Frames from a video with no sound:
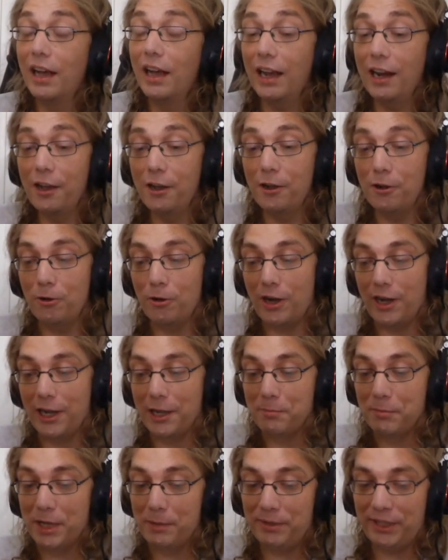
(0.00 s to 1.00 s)
Hello,
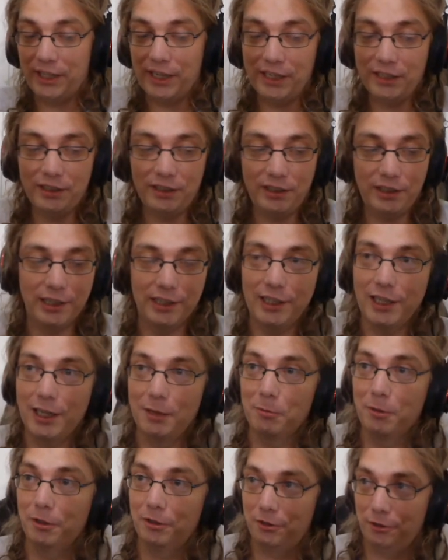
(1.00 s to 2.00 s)
I'm hippienator, and
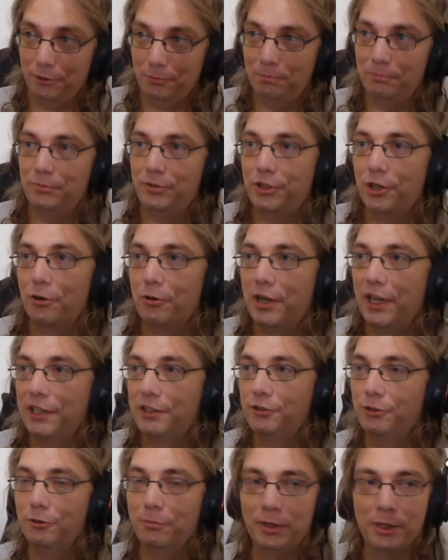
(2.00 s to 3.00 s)
I'm going to
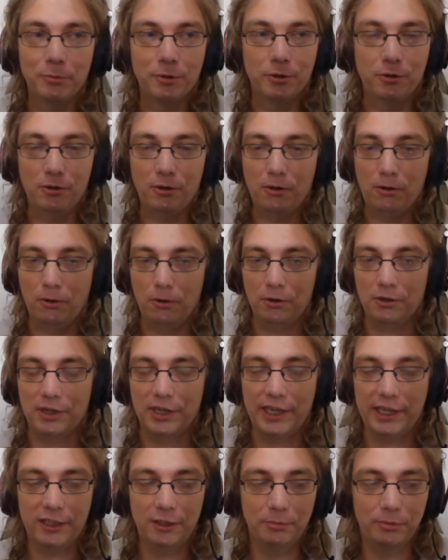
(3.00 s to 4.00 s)
showcase Superliminal all
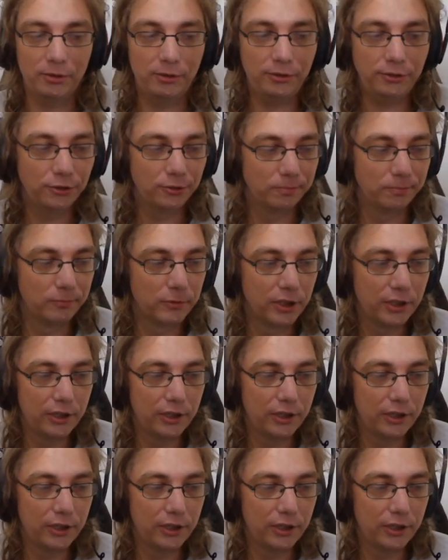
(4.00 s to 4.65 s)
collectibles.